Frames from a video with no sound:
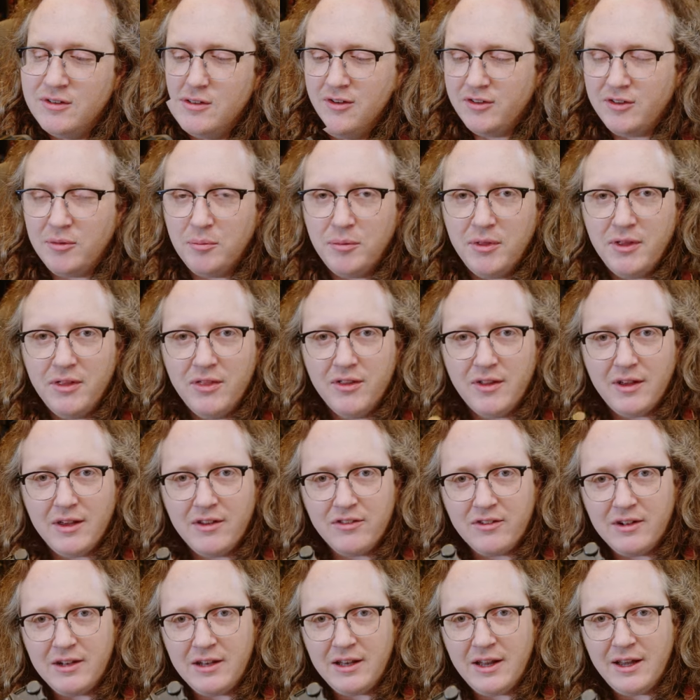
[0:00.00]
Something that
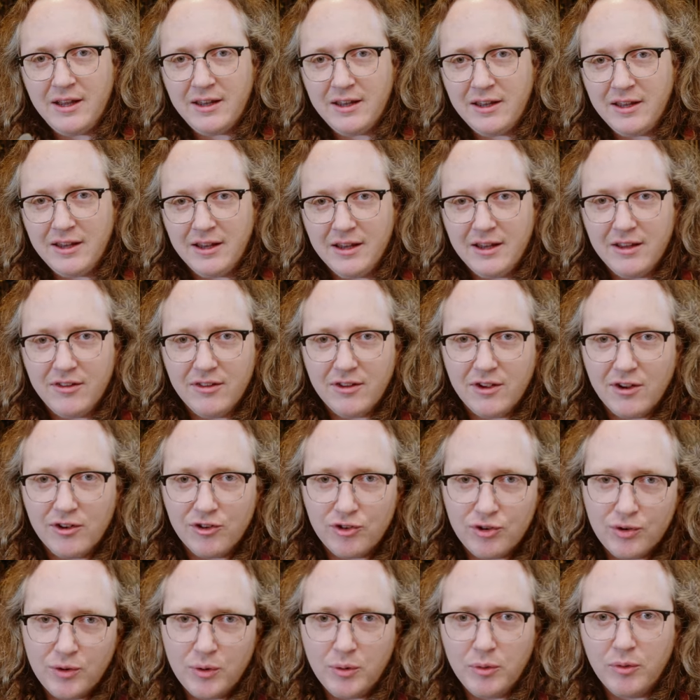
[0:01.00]
is lacking in the
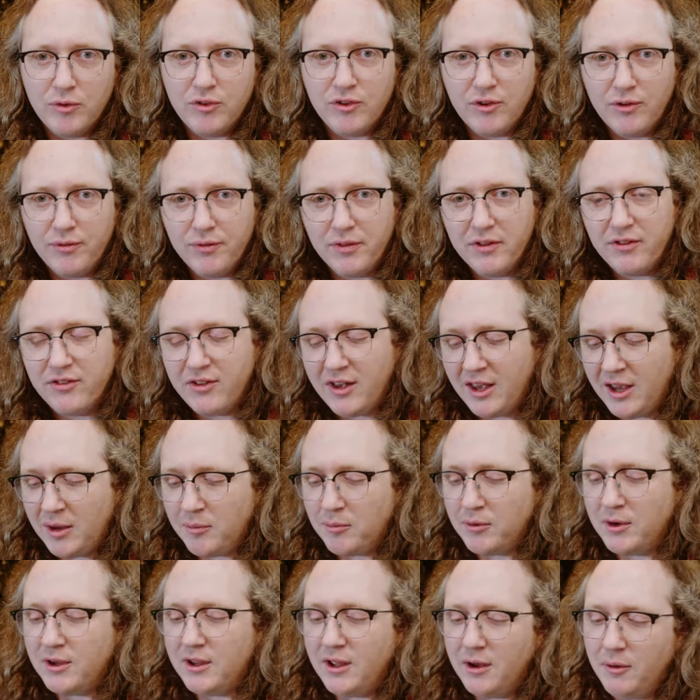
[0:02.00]
controls of this
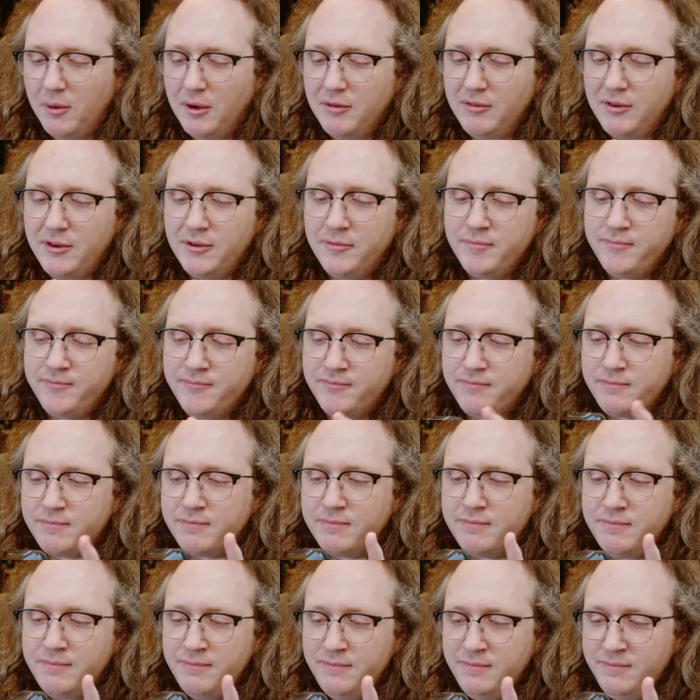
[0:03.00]
camera, however,
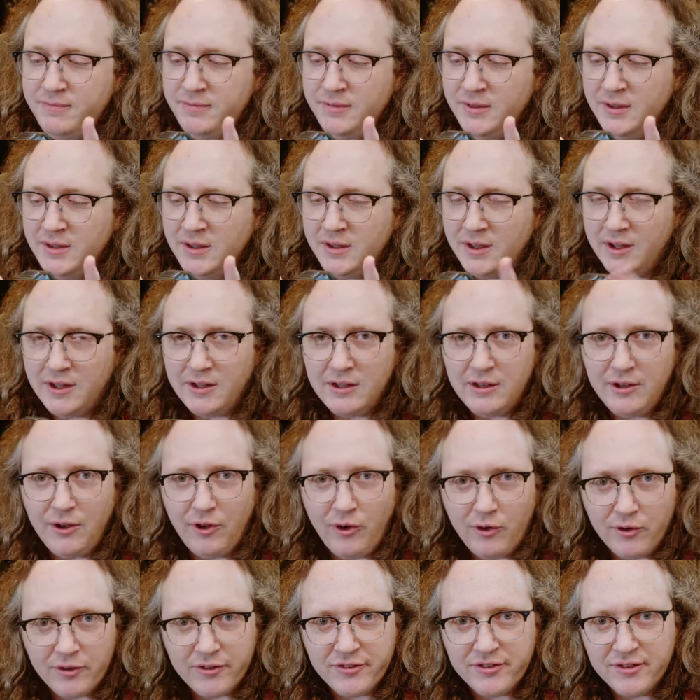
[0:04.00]
are
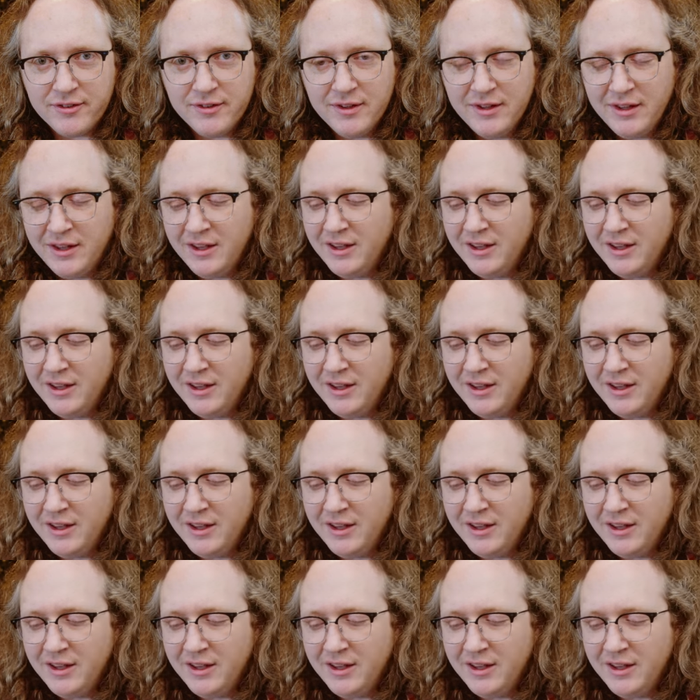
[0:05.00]
locks.